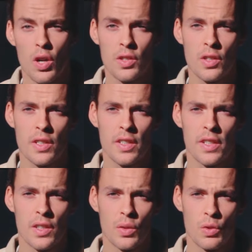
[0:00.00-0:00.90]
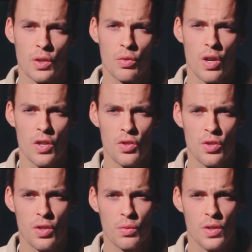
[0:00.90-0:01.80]
rudder and keel were
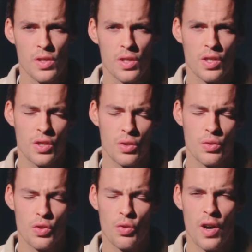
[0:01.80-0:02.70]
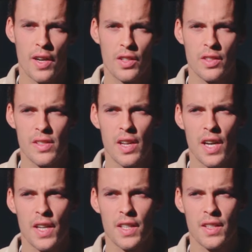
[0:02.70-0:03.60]
crushed, there was a huge crack on the
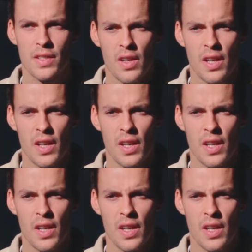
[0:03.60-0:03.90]
side,